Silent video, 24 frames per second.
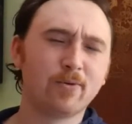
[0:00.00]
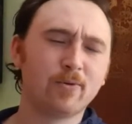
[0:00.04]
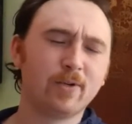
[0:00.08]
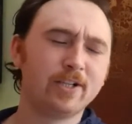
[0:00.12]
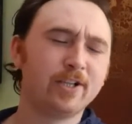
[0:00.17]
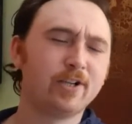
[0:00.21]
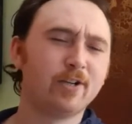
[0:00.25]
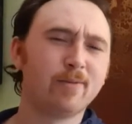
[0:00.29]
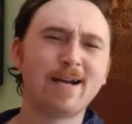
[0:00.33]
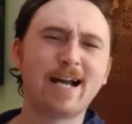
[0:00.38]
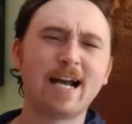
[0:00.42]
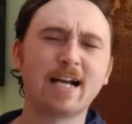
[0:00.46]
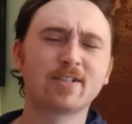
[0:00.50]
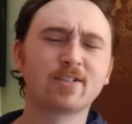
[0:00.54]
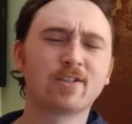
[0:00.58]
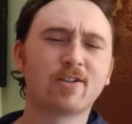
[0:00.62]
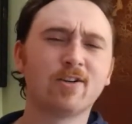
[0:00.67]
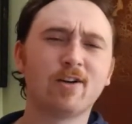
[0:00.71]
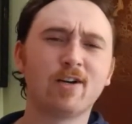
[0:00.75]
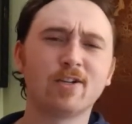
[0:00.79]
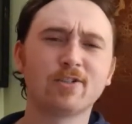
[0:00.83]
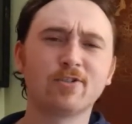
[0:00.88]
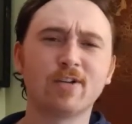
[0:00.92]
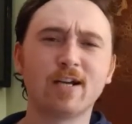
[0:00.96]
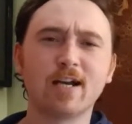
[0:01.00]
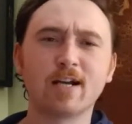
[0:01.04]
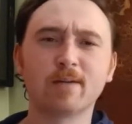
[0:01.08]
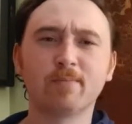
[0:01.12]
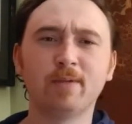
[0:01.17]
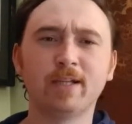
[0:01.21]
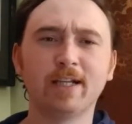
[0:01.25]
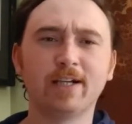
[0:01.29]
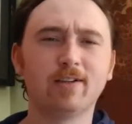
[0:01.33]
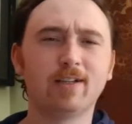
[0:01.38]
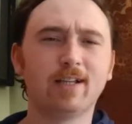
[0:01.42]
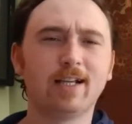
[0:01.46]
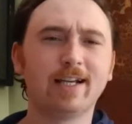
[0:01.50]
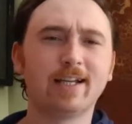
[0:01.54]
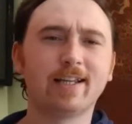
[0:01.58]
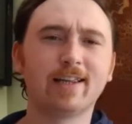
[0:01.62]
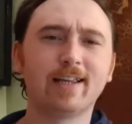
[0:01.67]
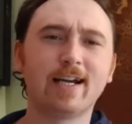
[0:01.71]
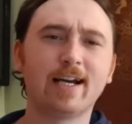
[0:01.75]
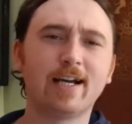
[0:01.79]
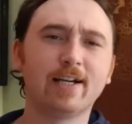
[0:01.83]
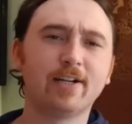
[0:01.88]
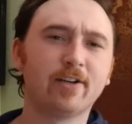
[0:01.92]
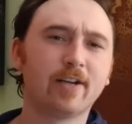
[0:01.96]
When you're a max contract player like
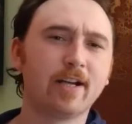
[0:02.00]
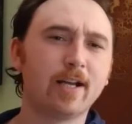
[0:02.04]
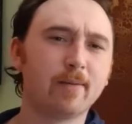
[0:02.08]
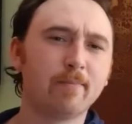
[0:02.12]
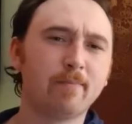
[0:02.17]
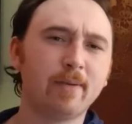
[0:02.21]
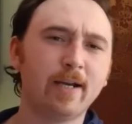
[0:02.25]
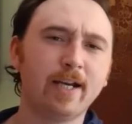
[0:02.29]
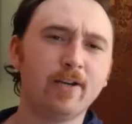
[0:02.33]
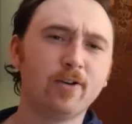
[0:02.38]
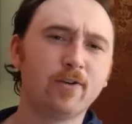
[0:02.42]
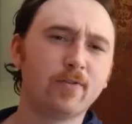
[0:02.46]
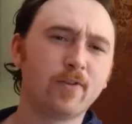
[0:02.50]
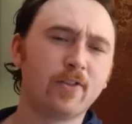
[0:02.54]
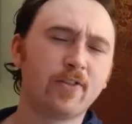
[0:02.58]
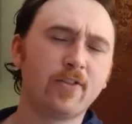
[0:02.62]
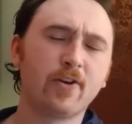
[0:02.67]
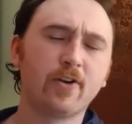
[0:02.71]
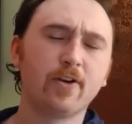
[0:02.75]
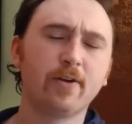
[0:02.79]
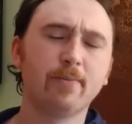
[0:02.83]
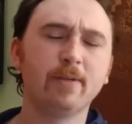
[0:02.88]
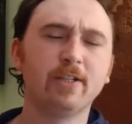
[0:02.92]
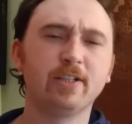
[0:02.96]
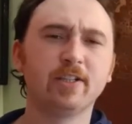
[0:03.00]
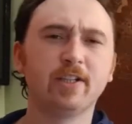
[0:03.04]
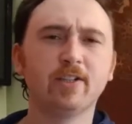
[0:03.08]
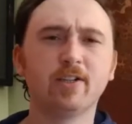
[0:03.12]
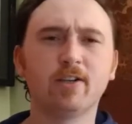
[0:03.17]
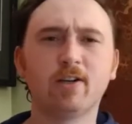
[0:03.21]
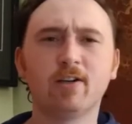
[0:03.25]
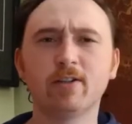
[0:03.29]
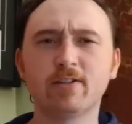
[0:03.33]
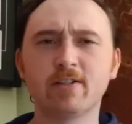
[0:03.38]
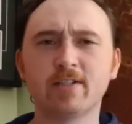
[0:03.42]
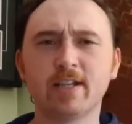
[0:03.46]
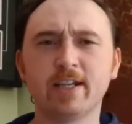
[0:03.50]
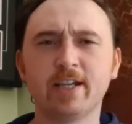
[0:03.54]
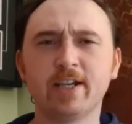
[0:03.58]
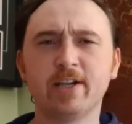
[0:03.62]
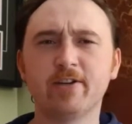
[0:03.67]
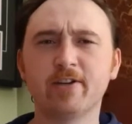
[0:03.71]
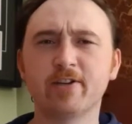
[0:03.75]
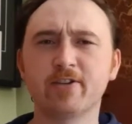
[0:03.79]
that, you're getting paid over $30 million a year.